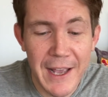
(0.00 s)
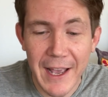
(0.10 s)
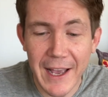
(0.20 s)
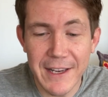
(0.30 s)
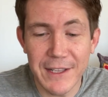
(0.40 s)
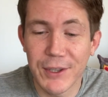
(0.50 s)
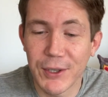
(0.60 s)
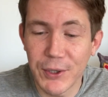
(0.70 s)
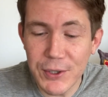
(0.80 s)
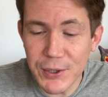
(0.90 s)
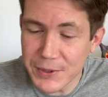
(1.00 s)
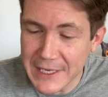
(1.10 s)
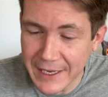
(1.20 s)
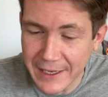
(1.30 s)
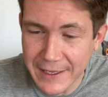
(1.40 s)
And the good news
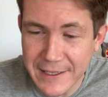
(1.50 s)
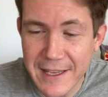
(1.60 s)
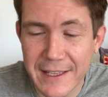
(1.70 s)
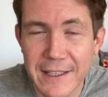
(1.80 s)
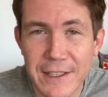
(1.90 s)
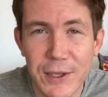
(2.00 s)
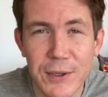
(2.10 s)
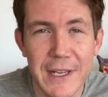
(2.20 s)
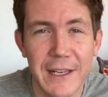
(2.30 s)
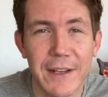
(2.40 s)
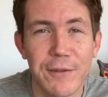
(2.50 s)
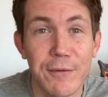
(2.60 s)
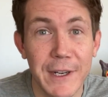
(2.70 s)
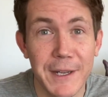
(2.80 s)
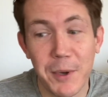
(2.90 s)
here is that this looks like a
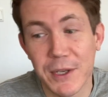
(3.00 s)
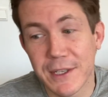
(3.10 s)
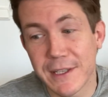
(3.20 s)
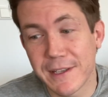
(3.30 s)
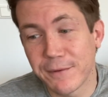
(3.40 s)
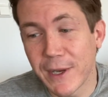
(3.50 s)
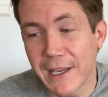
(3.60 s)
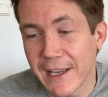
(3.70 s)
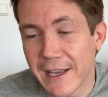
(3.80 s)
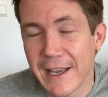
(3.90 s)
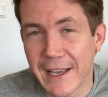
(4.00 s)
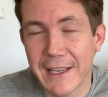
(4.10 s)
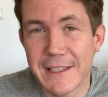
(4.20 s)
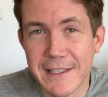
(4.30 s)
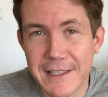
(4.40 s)
really positive week.
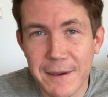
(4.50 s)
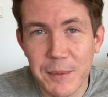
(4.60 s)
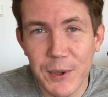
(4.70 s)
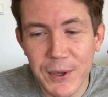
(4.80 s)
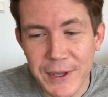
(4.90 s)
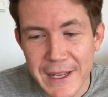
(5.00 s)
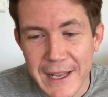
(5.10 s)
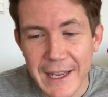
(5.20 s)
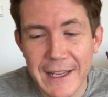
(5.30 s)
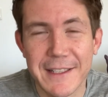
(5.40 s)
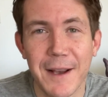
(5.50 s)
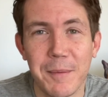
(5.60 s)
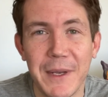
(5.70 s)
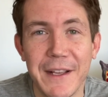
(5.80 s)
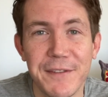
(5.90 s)
It's simple, it's
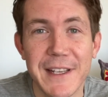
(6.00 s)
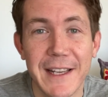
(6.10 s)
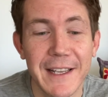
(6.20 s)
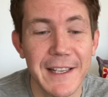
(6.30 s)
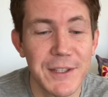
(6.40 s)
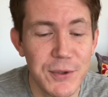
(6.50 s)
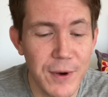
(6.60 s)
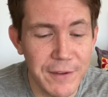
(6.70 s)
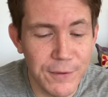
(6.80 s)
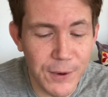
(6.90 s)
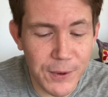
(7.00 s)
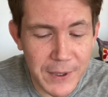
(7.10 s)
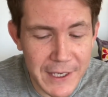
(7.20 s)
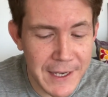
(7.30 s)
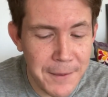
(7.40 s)
uplifting, it's
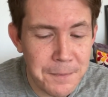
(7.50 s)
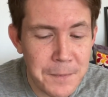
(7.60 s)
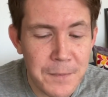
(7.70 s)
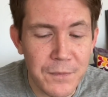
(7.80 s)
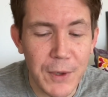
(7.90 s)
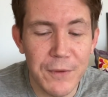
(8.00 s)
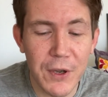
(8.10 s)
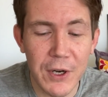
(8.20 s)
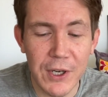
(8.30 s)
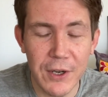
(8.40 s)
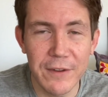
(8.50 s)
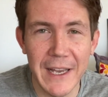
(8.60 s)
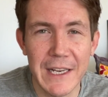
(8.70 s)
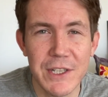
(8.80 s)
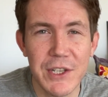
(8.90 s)
straightforward. We've got a lot of
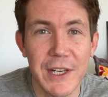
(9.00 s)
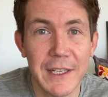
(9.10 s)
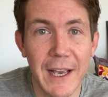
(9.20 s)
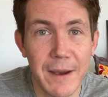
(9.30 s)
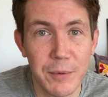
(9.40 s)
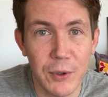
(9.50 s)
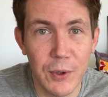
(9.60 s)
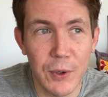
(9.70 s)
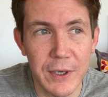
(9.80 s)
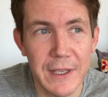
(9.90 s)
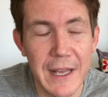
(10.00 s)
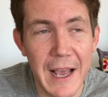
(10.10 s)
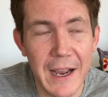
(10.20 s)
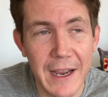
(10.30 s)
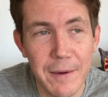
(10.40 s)
energy in Capricorn.
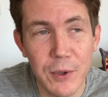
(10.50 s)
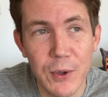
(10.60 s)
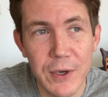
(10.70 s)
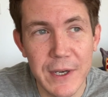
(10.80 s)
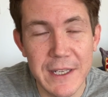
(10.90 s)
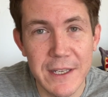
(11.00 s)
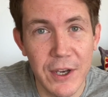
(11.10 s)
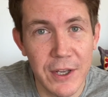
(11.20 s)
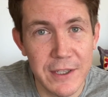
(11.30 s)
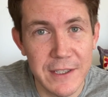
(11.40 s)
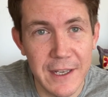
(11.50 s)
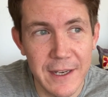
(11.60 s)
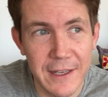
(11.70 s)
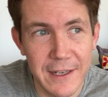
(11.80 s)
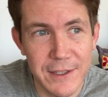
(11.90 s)
Our Capricorn is an earth
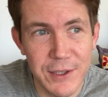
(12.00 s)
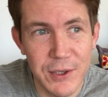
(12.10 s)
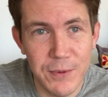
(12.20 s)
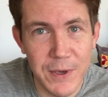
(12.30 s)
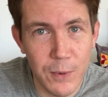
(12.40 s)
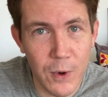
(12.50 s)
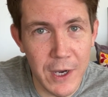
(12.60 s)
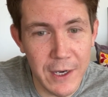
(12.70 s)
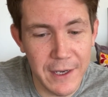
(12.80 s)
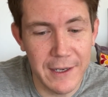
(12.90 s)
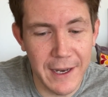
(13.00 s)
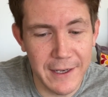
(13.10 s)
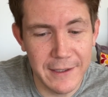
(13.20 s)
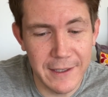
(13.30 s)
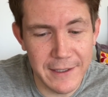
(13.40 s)
sign that has to do with work and
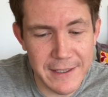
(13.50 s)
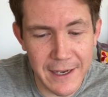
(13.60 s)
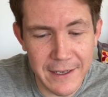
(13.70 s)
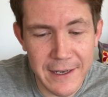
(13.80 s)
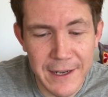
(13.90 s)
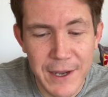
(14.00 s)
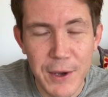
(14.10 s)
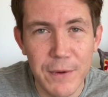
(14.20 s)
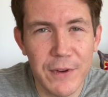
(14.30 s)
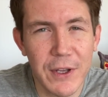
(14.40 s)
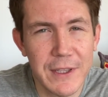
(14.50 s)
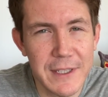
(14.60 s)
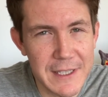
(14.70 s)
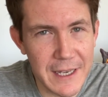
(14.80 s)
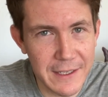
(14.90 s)
getting things done. We've got the
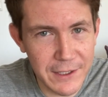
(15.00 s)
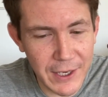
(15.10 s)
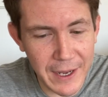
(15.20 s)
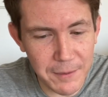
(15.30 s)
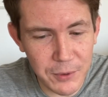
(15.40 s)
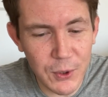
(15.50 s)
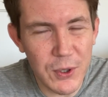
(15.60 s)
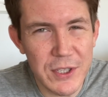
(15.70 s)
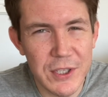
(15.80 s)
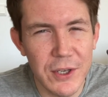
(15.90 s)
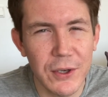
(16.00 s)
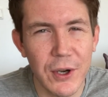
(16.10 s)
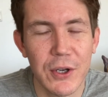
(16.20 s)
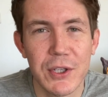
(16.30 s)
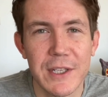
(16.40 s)
sun in Capricorn, so your
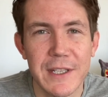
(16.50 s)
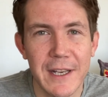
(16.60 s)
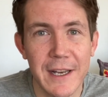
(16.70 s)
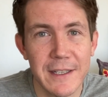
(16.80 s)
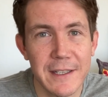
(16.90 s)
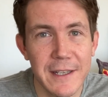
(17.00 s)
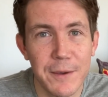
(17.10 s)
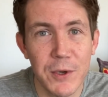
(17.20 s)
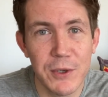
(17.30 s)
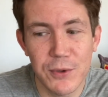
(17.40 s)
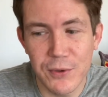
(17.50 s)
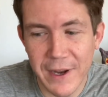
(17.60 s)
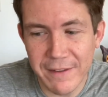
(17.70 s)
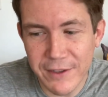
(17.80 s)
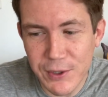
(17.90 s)
conscious identity, what you're
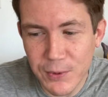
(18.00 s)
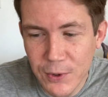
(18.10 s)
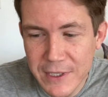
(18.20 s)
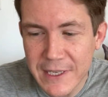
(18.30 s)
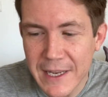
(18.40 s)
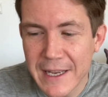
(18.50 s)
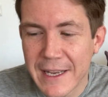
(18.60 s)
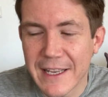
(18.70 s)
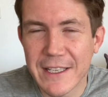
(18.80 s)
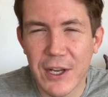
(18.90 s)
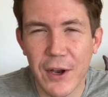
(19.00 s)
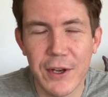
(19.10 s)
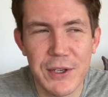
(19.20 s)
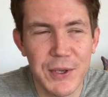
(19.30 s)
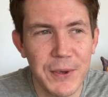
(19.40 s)
striving towards, is
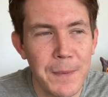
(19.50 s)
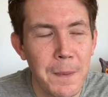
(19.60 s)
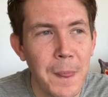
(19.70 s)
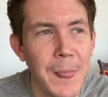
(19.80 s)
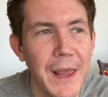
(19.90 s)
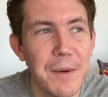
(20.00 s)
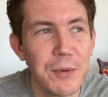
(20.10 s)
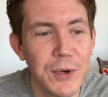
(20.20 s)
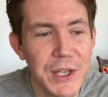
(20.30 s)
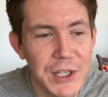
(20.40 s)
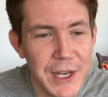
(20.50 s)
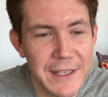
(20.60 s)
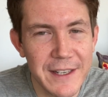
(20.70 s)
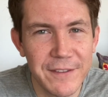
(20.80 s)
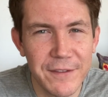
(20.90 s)
going to
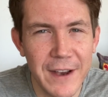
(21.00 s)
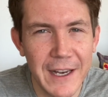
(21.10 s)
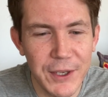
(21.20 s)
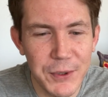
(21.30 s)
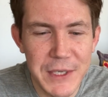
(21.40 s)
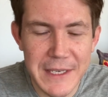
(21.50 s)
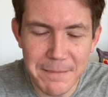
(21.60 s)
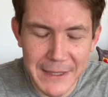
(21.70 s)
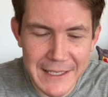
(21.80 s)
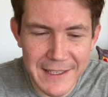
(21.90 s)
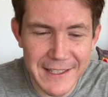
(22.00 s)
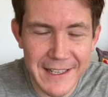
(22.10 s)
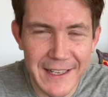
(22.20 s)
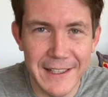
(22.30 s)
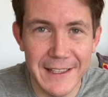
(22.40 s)
appreciate and value
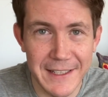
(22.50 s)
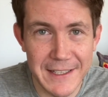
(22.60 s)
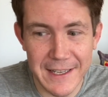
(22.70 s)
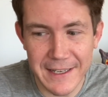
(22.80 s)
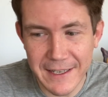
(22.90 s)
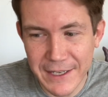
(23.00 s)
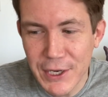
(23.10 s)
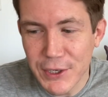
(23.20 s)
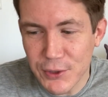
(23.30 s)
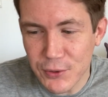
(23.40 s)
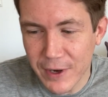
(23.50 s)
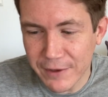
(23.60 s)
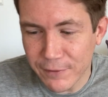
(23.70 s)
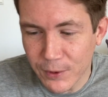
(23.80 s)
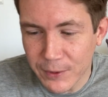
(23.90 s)
simplicity and things that are
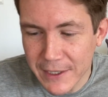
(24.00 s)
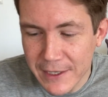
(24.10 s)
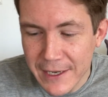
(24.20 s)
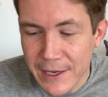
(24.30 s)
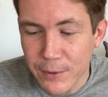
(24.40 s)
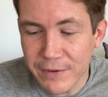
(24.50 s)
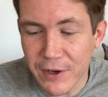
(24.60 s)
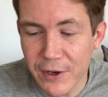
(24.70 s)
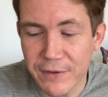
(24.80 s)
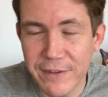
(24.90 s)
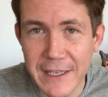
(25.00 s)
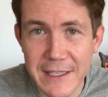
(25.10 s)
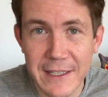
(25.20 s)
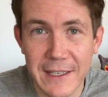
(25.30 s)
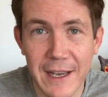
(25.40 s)
straightforward. We've got
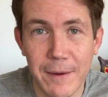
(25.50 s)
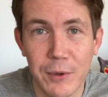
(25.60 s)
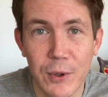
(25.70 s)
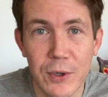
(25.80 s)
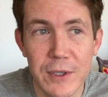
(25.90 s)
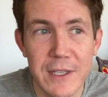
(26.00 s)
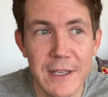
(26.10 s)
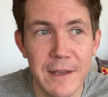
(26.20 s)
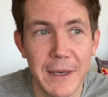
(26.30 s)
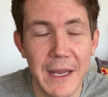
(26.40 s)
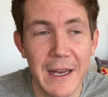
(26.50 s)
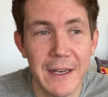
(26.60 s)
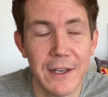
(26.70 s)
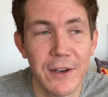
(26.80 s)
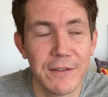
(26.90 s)
Venus in Capricorn, so the
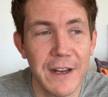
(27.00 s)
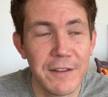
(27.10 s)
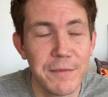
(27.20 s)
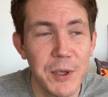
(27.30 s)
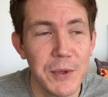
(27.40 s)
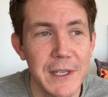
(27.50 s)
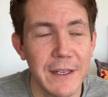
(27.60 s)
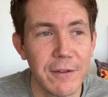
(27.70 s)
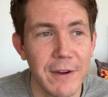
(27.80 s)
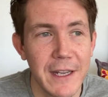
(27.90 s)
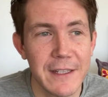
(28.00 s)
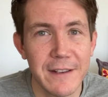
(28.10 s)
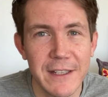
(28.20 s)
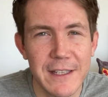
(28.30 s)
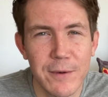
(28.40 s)
planet of love, beauty, and
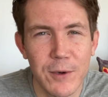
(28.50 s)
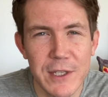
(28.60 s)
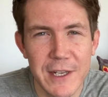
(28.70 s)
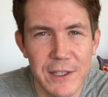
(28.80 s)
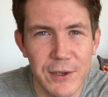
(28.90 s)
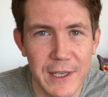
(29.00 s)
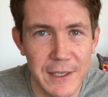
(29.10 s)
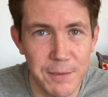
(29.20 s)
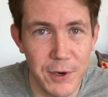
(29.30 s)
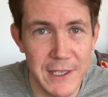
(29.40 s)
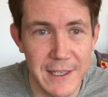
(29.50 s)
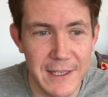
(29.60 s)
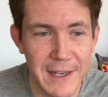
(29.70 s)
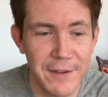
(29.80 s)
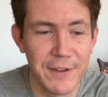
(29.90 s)
creativity, wanting to express
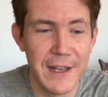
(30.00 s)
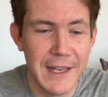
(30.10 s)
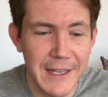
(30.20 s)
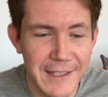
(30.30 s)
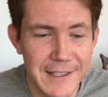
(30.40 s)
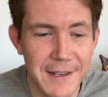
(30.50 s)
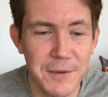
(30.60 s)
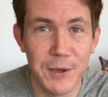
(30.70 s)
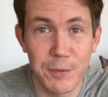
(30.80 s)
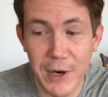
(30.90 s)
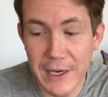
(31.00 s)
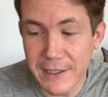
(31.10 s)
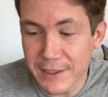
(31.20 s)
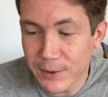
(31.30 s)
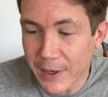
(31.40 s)
itself in some sort of
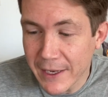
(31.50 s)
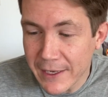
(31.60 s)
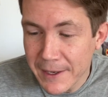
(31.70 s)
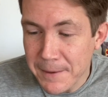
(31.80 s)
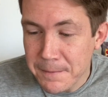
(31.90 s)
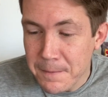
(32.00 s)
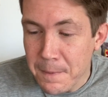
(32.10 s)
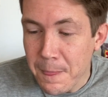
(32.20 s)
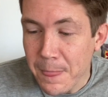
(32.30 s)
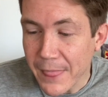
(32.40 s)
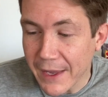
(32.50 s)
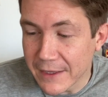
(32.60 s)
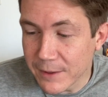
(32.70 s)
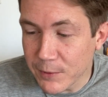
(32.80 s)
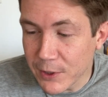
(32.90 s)
practical way. And
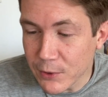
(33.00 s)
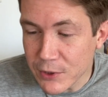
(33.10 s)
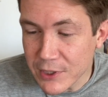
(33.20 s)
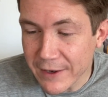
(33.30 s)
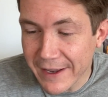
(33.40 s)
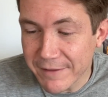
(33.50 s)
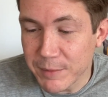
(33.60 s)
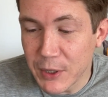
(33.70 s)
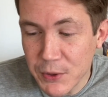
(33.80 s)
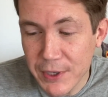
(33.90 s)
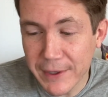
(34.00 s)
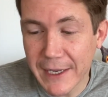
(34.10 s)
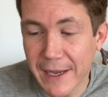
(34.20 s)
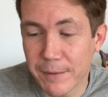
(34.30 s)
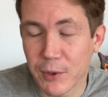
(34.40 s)
then we also have Pluto in
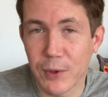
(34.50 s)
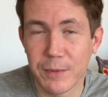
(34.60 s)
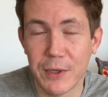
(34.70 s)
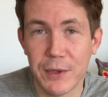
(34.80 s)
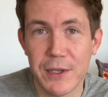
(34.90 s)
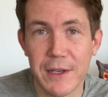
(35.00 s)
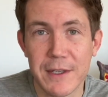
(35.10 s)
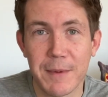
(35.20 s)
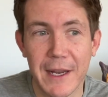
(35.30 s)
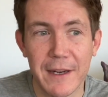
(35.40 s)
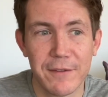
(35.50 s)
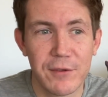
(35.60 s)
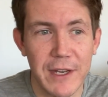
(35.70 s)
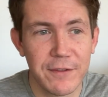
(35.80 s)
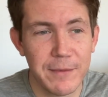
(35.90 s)
Capricorn. Pluto is the planet of
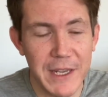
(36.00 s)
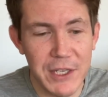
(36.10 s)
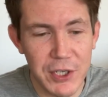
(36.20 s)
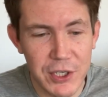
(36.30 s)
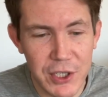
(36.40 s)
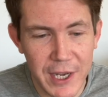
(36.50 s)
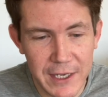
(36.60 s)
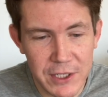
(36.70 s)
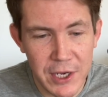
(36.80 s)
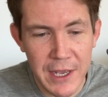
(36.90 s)
transformation and change.